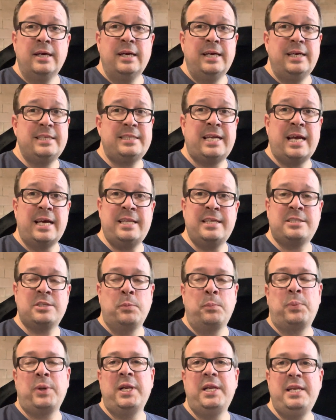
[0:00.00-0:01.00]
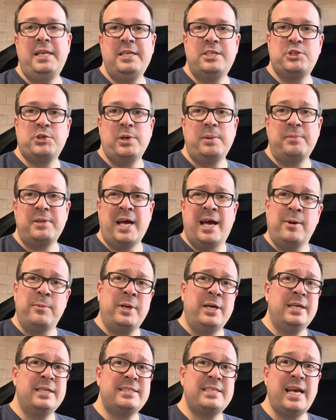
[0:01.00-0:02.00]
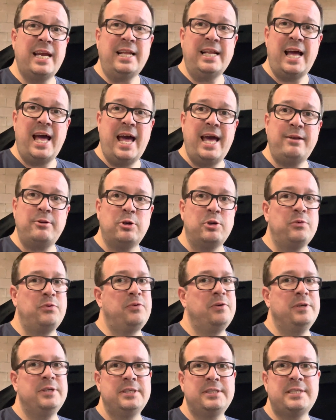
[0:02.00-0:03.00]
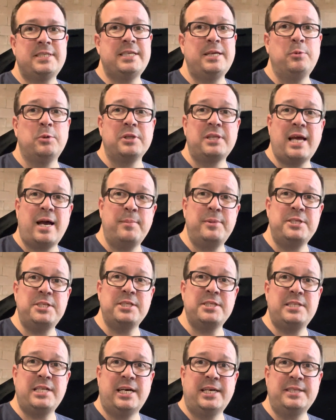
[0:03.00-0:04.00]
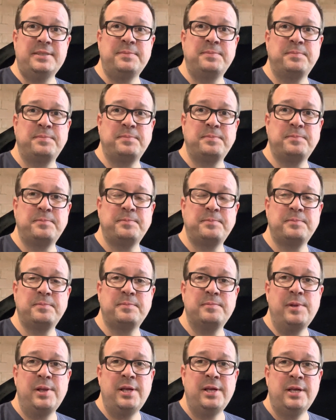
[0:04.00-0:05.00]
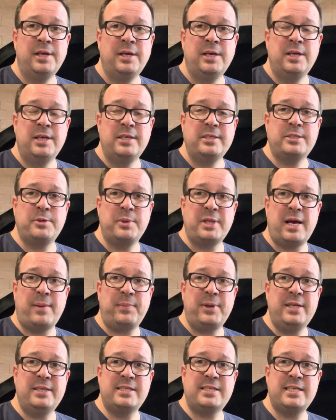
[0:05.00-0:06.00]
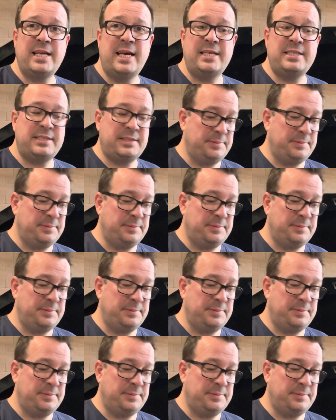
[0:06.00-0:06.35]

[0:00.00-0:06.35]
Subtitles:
is get this completely stripped down, take the head off and see what damage it's done. So with that being said,